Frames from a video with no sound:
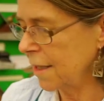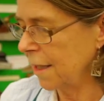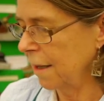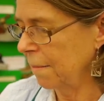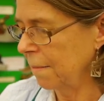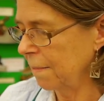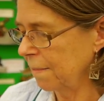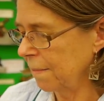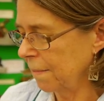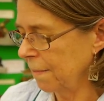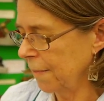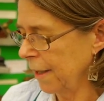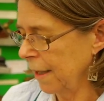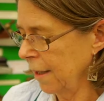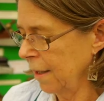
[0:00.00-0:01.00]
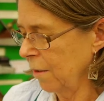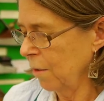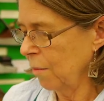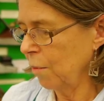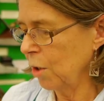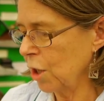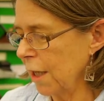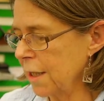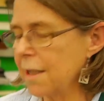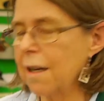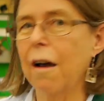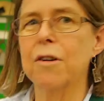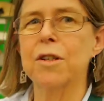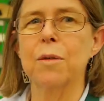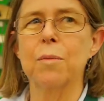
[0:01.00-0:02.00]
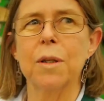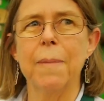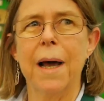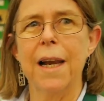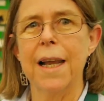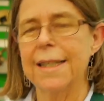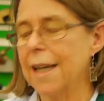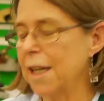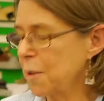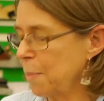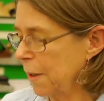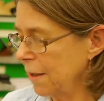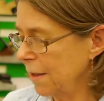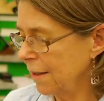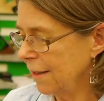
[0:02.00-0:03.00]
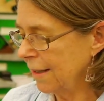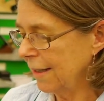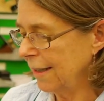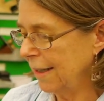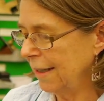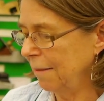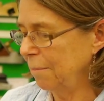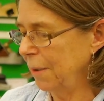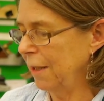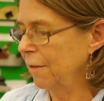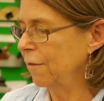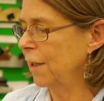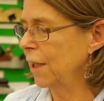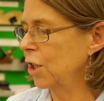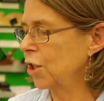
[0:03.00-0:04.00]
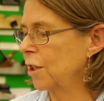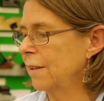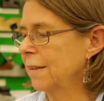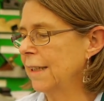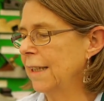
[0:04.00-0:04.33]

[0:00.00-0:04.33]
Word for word: um, which I started with my late husband, uh, but finished.